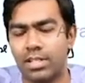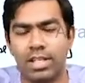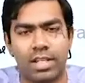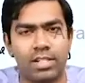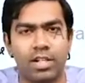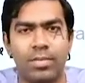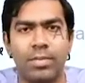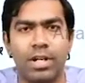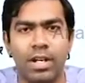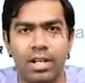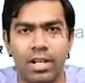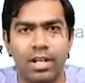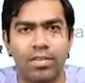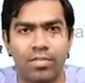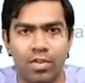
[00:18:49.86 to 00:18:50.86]

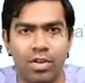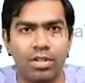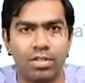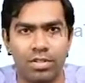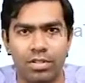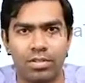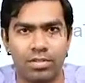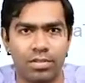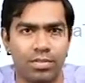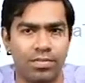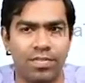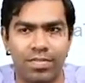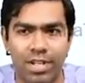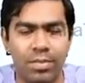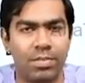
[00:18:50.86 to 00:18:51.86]
juxtamedullary nephrons.
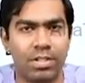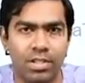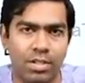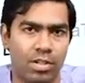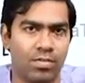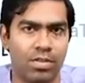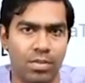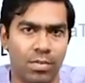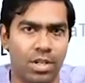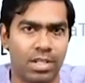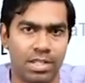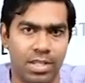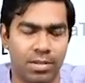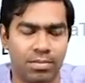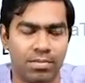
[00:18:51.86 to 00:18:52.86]
15% of them are
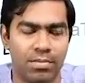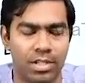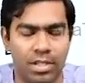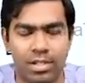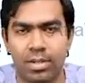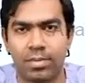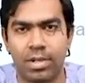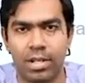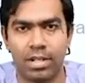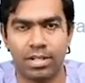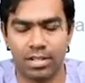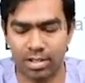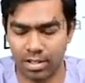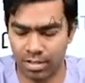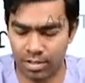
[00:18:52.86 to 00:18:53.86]
juxtamedullary,
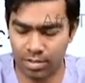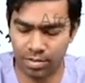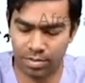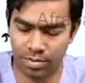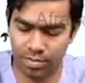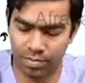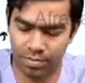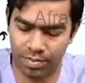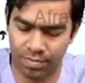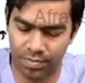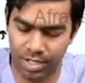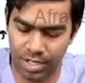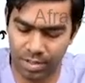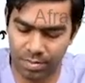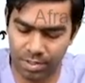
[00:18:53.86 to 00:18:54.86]
isn't it? So
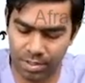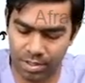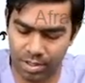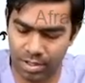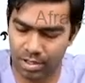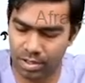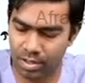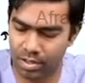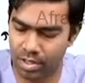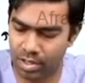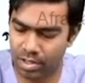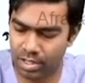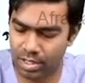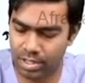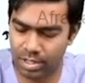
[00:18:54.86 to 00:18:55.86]
15% are
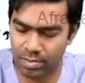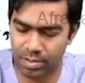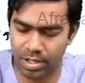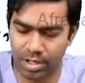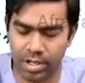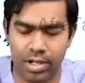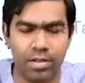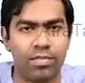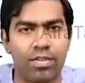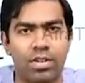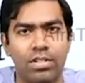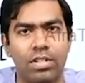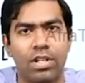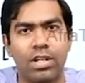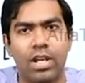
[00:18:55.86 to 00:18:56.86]
juxtamedullary
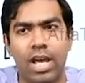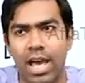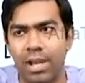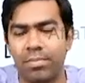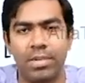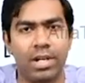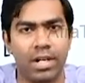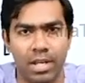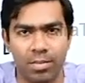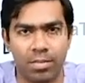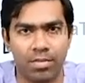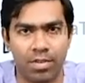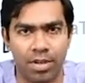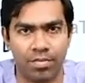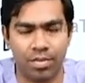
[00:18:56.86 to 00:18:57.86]
nephrons are hairpin type
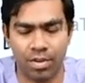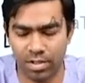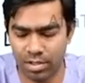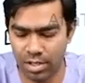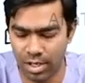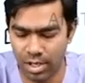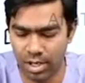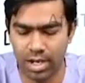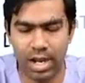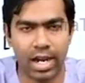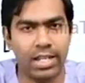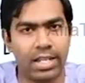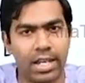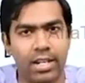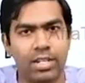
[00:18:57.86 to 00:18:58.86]
of nephrons,
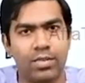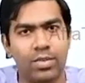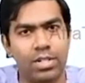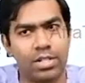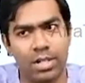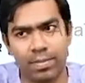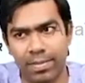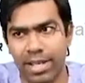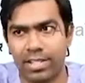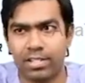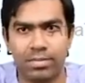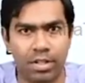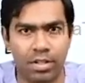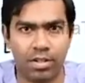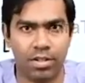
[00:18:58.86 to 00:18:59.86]
and they are the ones that
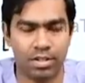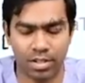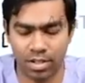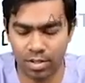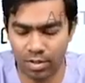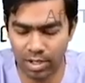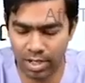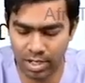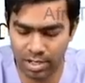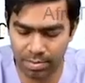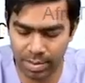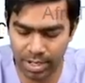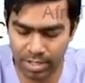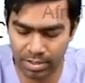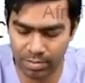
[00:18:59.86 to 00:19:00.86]
maximally concentrate the urine, and the
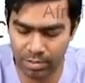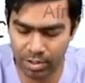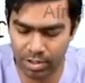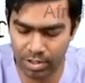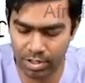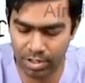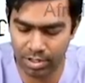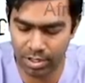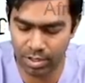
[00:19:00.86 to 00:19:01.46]
maximum concentration